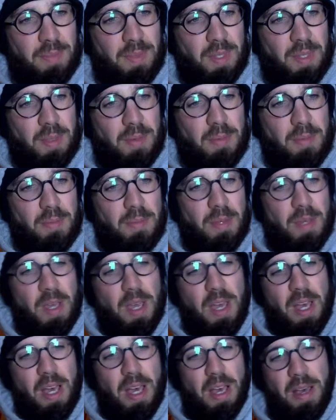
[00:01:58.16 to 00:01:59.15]

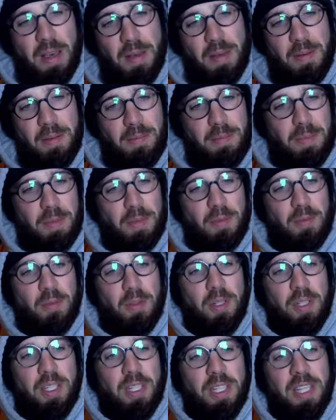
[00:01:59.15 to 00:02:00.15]
Been
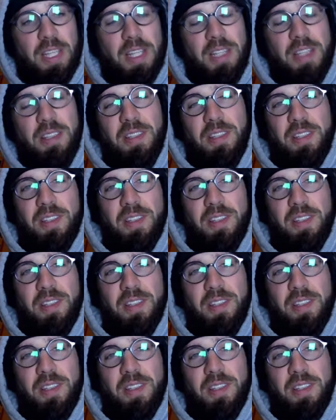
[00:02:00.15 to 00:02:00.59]
really hitting